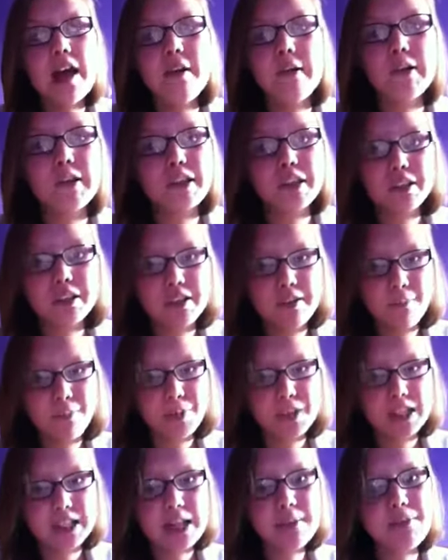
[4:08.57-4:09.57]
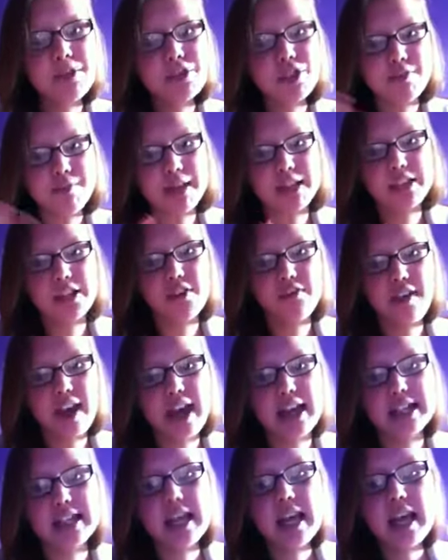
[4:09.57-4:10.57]
Well, the summer's going by so
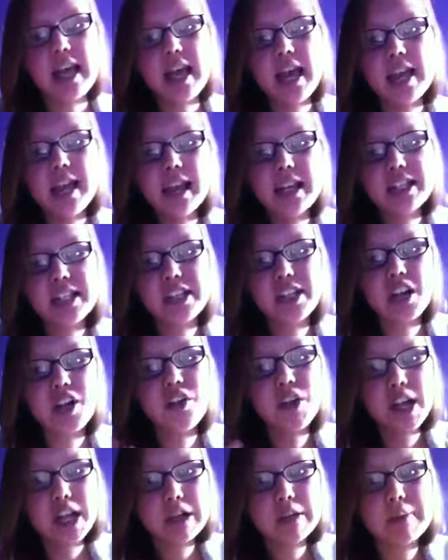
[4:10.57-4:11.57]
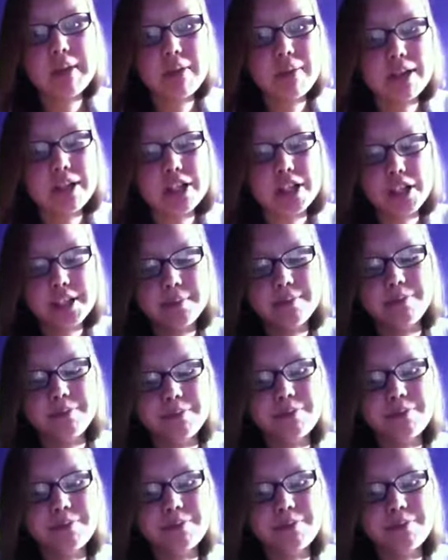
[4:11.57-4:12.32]
fast. And next thing you know, it'll be winter.